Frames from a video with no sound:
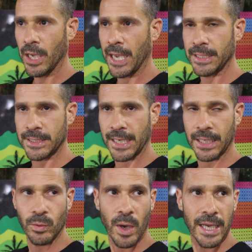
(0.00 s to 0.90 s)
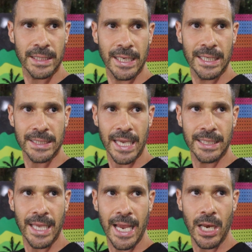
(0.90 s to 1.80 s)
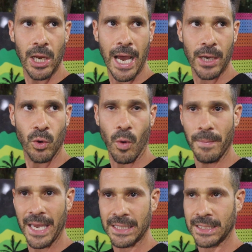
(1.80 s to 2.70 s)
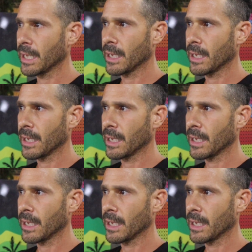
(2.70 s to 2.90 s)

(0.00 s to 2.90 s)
and the second one is De La Comesa.